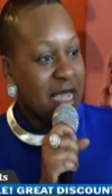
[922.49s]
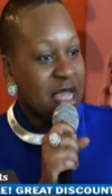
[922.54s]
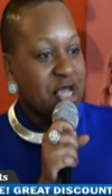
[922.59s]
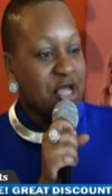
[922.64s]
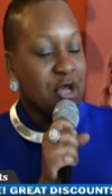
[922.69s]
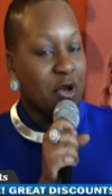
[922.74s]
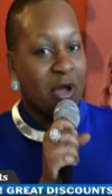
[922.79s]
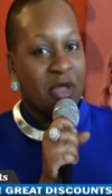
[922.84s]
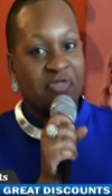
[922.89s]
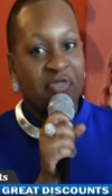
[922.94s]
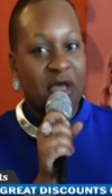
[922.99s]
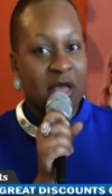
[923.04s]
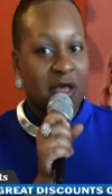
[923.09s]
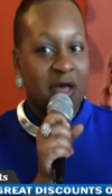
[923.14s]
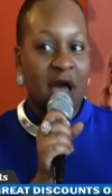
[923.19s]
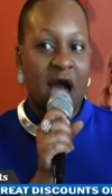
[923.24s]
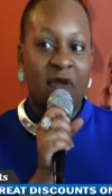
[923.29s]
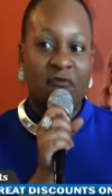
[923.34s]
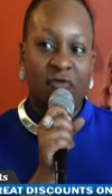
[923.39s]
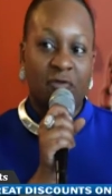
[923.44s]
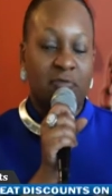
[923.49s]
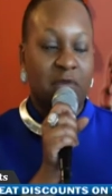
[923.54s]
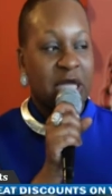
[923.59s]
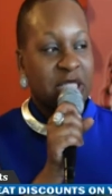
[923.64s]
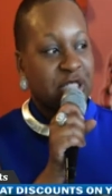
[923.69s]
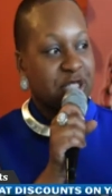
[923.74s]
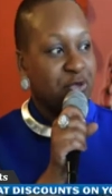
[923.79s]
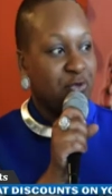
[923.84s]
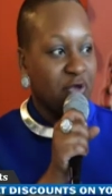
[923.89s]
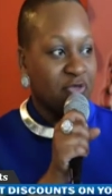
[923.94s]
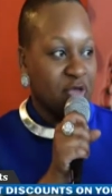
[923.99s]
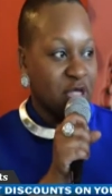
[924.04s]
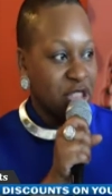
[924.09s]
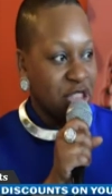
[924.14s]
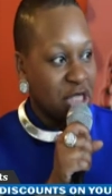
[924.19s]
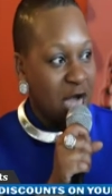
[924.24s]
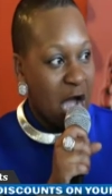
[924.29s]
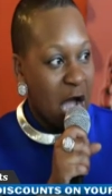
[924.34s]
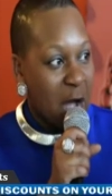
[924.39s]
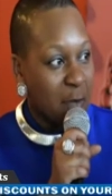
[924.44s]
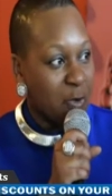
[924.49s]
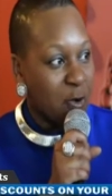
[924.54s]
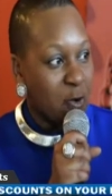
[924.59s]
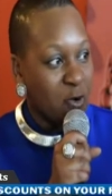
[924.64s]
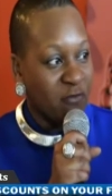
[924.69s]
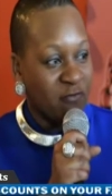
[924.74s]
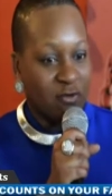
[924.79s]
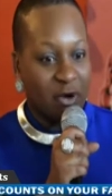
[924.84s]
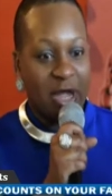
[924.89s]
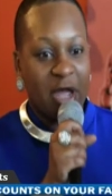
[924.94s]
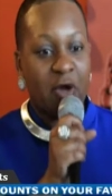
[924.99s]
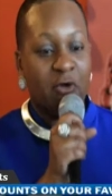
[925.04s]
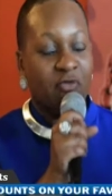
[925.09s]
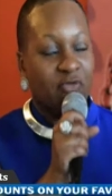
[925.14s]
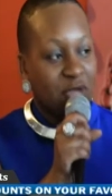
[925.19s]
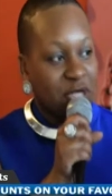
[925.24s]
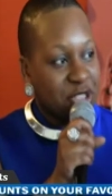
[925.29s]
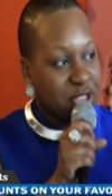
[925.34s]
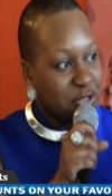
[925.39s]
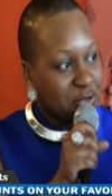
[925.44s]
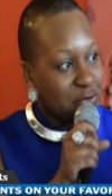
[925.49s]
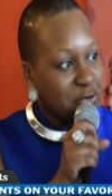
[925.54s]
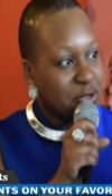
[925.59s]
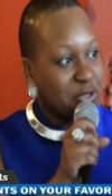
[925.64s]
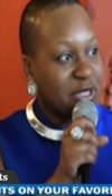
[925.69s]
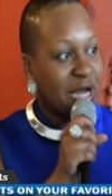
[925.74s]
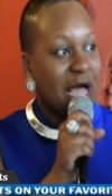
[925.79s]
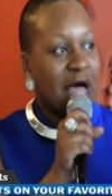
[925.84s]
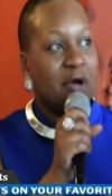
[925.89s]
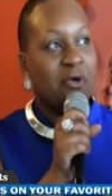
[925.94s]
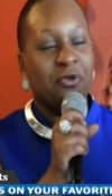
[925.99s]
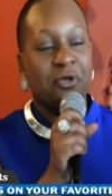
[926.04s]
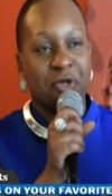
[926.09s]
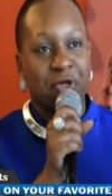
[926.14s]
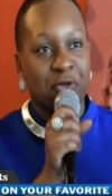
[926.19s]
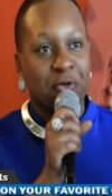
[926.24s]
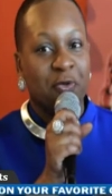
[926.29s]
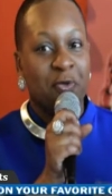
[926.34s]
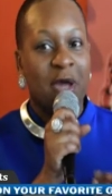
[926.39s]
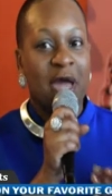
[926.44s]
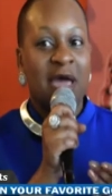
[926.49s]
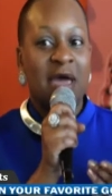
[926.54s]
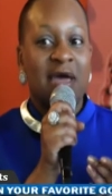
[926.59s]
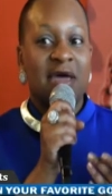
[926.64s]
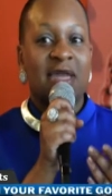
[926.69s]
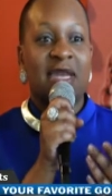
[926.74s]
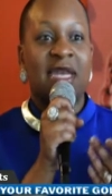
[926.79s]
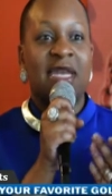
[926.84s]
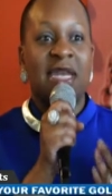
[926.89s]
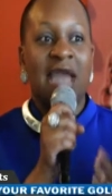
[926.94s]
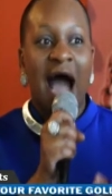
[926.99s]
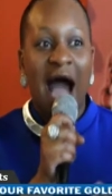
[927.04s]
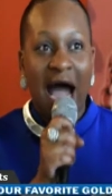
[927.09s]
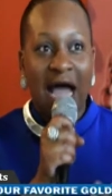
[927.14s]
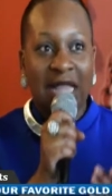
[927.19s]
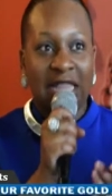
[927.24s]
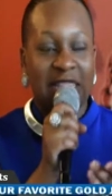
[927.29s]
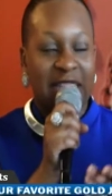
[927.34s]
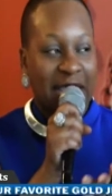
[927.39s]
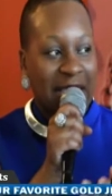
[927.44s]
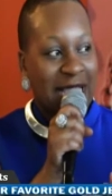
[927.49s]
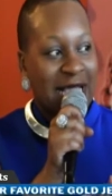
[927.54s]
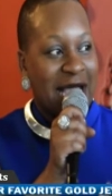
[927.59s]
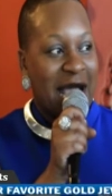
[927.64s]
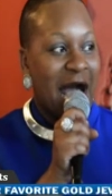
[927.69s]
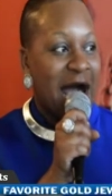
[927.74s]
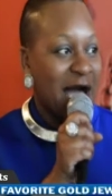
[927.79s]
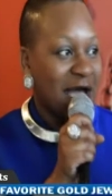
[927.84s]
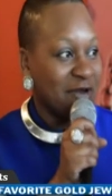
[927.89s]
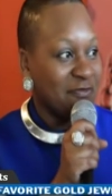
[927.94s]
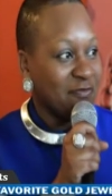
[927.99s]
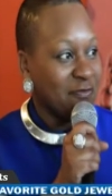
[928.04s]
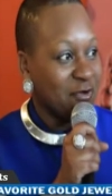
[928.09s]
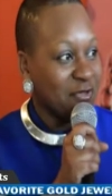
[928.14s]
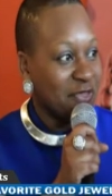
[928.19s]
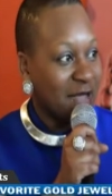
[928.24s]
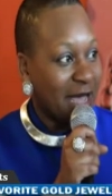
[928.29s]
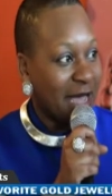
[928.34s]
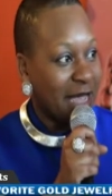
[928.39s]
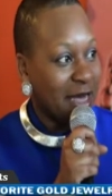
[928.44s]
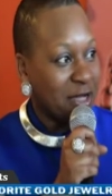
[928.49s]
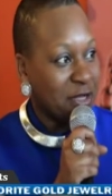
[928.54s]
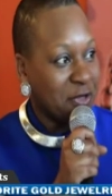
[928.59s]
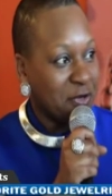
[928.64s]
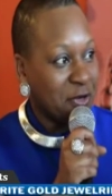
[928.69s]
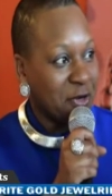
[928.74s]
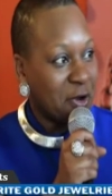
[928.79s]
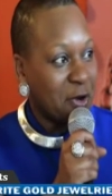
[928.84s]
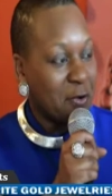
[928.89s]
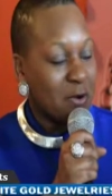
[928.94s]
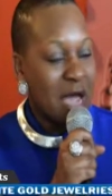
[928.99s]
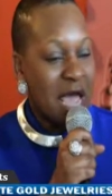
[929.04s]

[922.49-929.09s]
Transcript: you know, and thanking God for blessing you with a job or for healthy children? How do you not thank God for that, you know?